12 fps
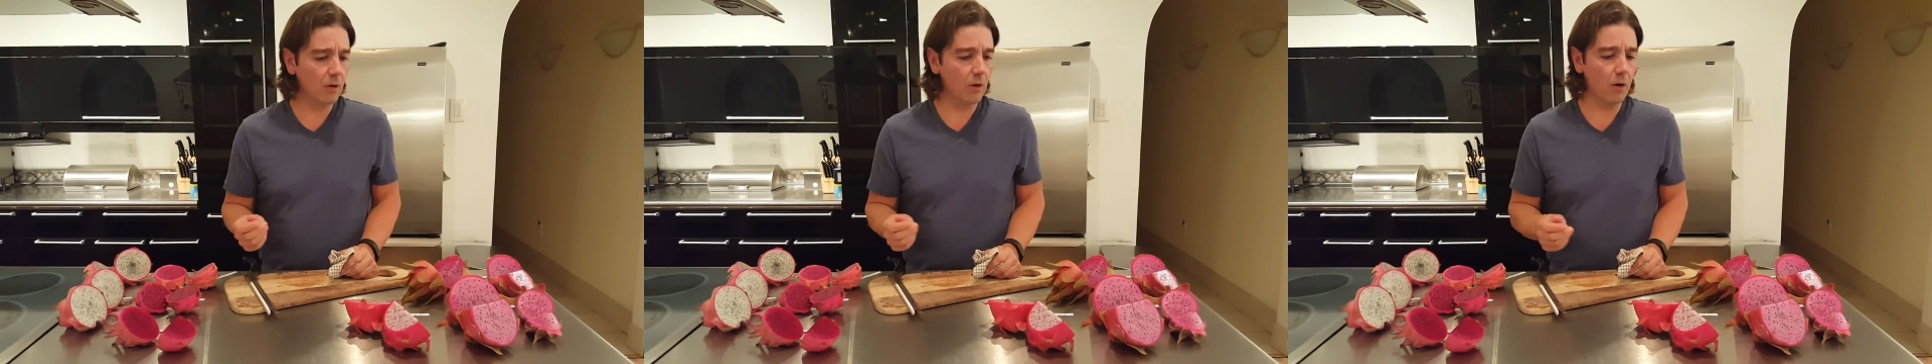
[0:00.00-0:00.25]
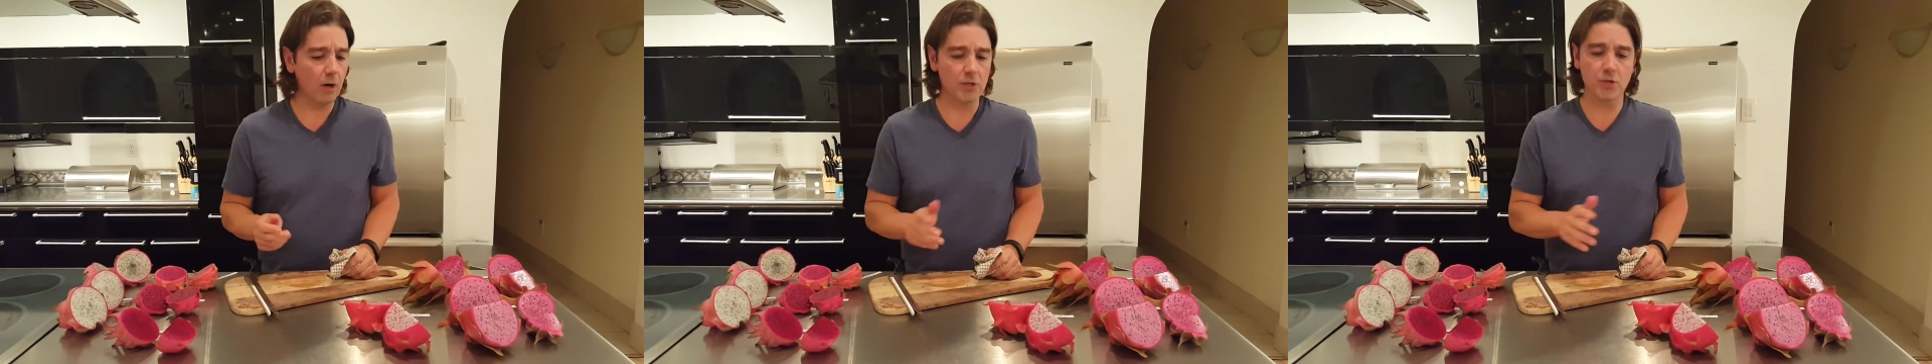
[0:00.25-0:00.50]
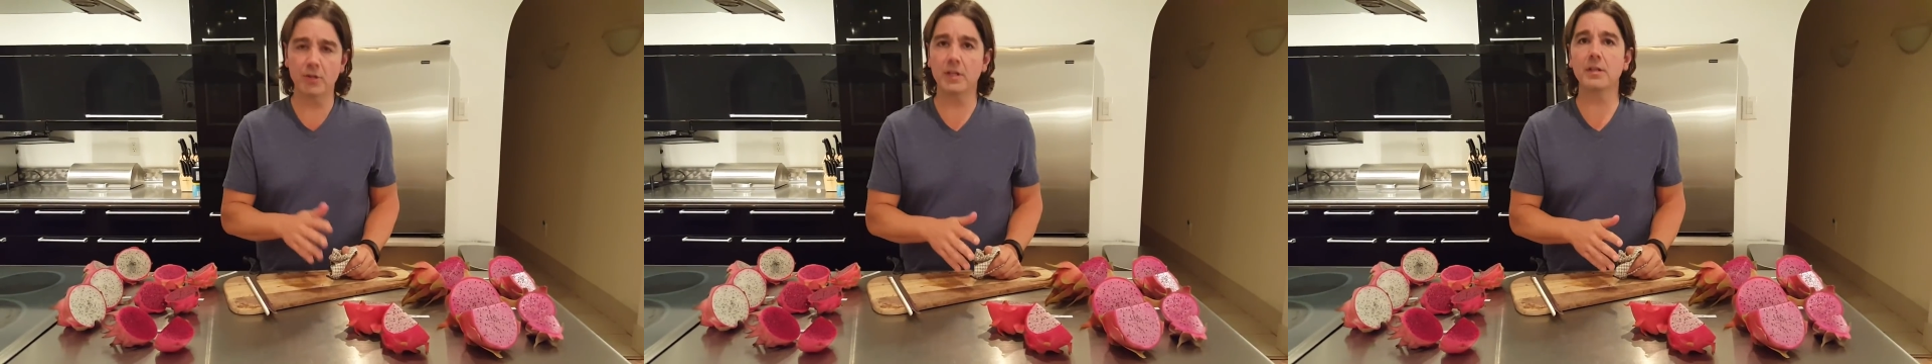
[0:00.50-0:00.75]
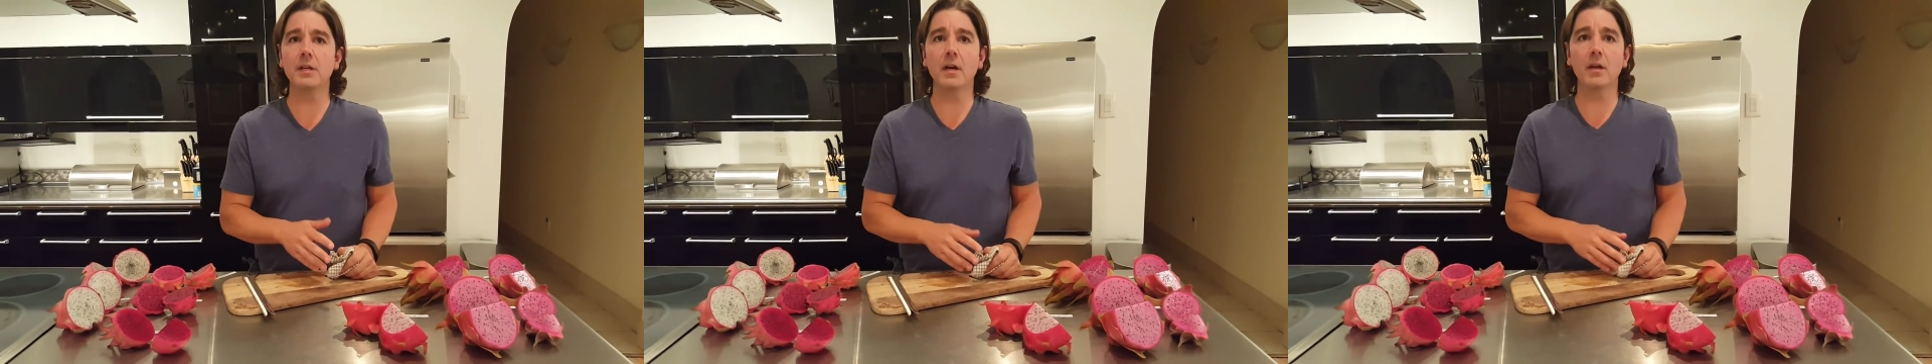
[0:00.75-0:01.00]
a little
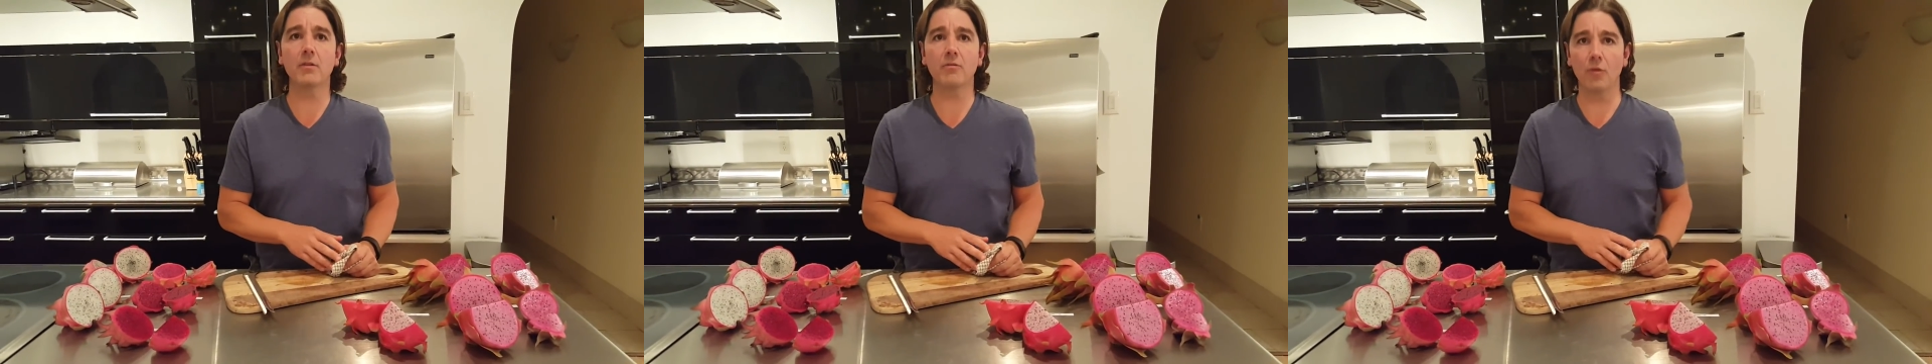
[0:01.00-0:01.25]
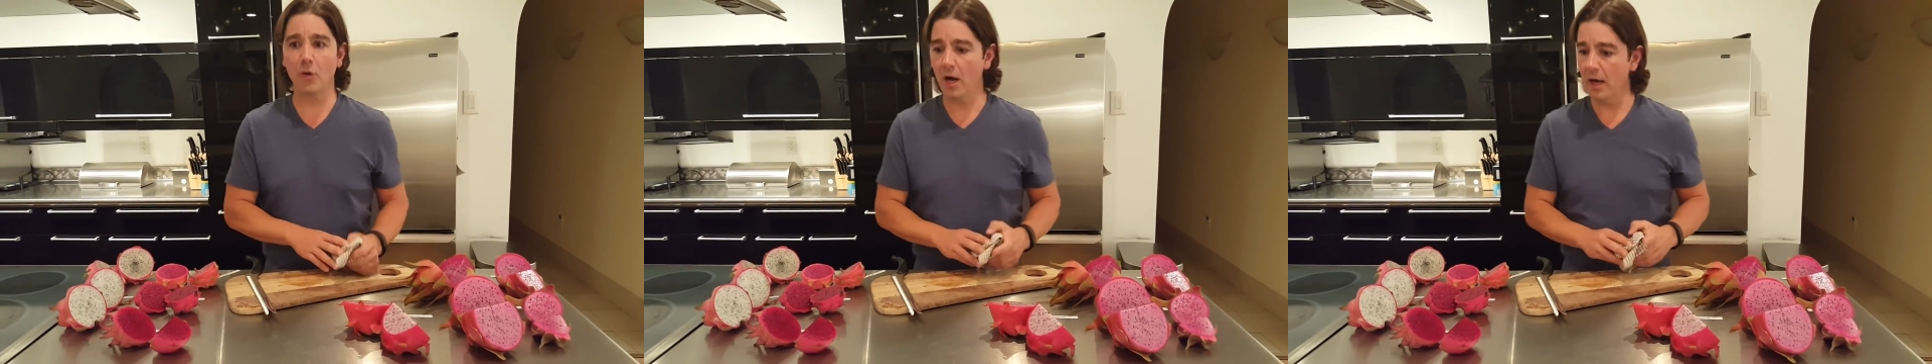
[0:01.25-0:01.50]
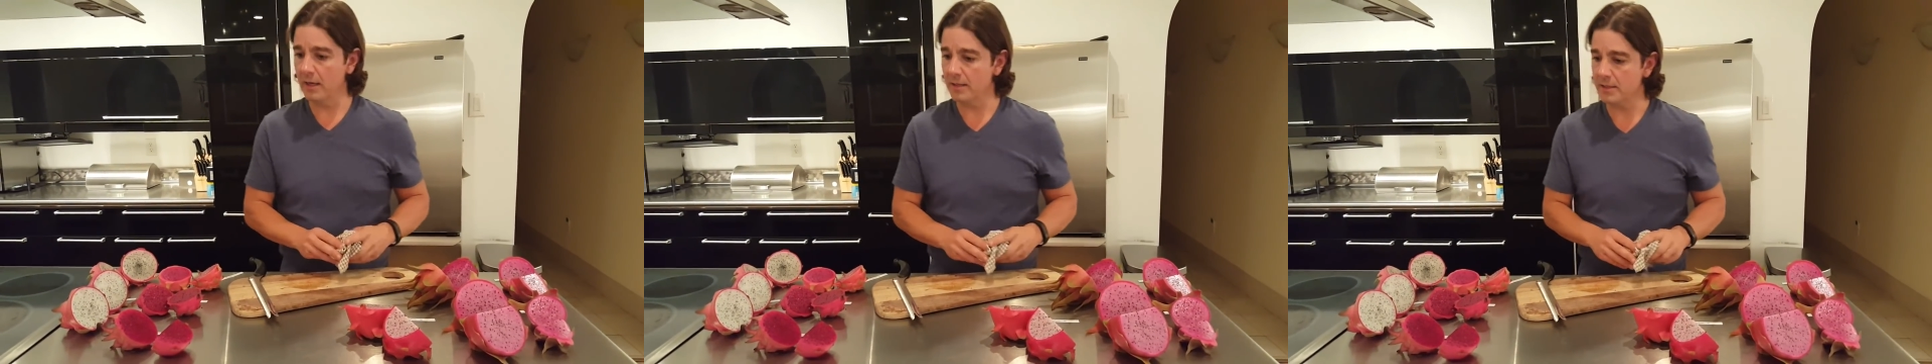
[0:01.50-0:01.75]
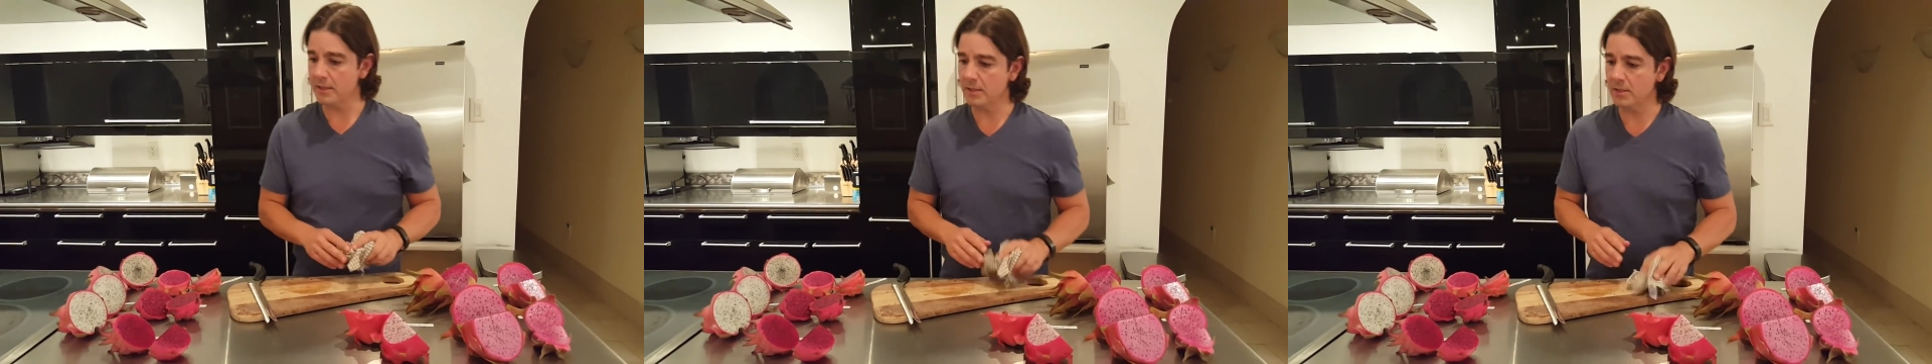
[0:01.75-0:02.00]
larger than the other
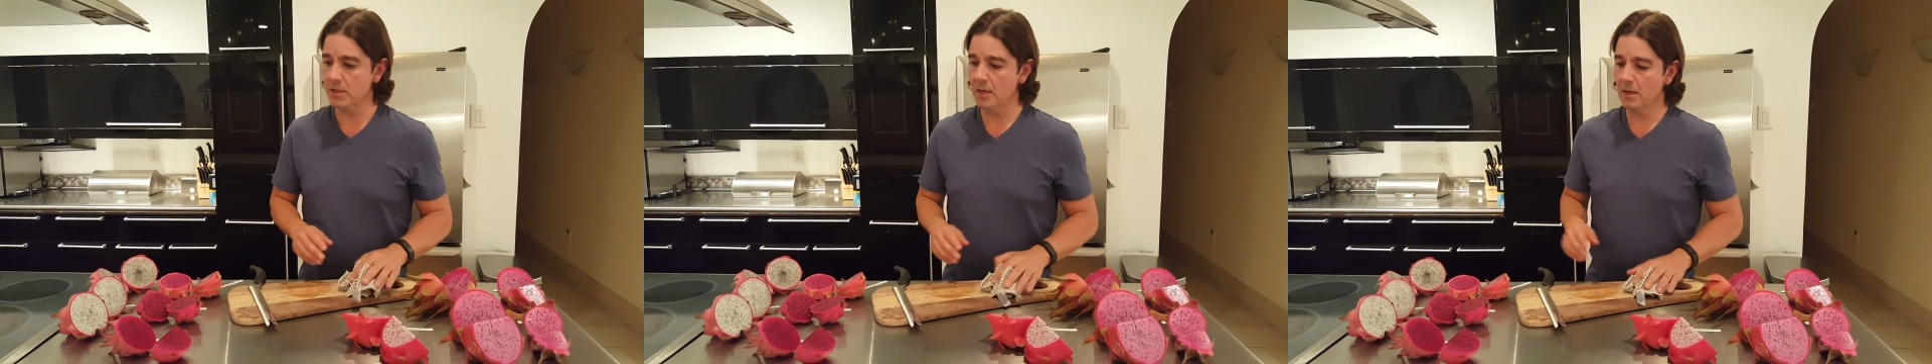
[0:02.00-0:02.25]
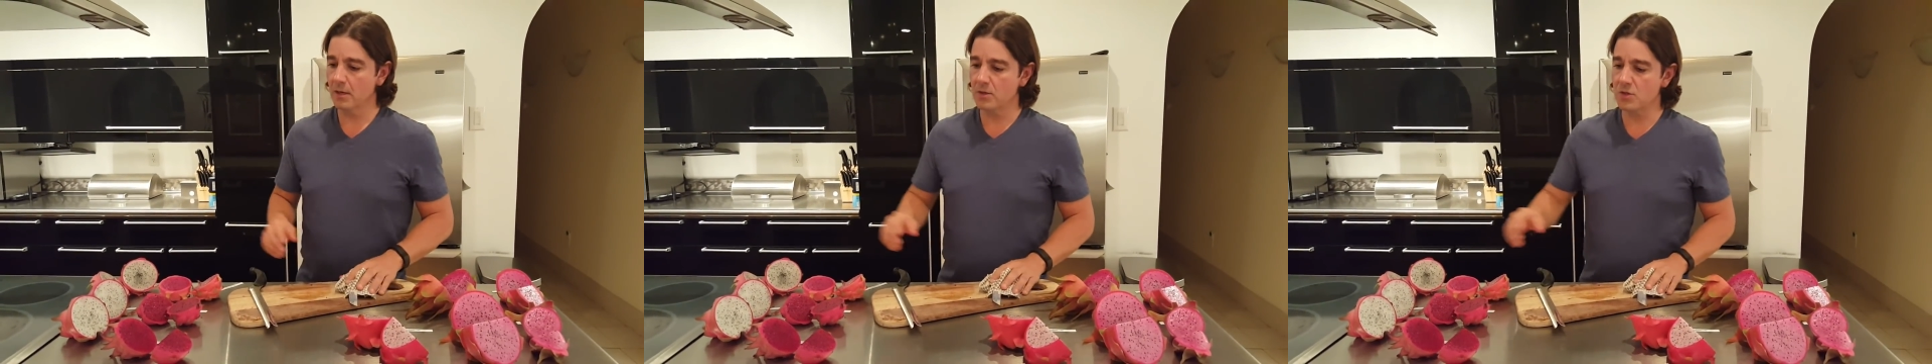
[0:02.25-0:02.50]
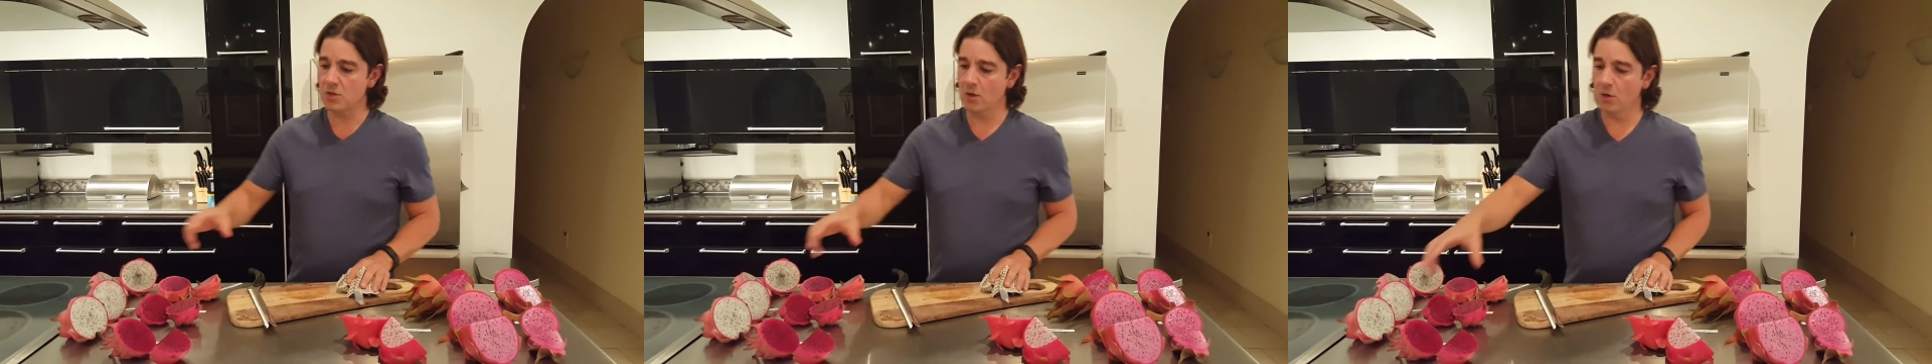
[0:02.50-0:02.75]
varieties.